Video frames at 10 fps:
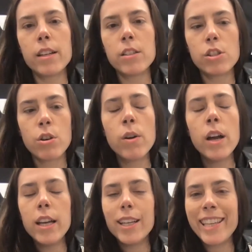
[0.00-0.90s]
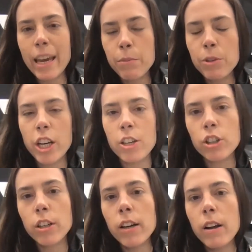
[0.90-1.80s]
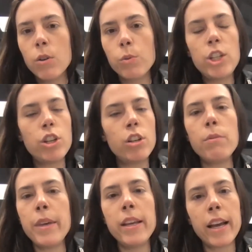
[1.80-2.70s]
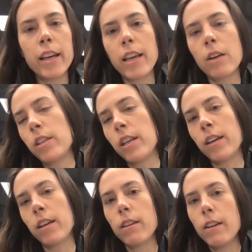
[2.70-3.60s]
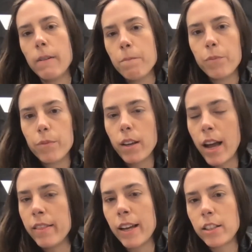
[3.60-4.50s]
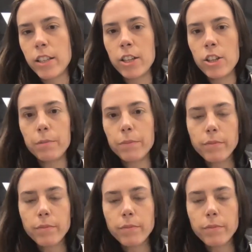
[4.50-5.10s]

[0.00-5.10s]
that is so game changer, we shouldn't be like counting at that stage.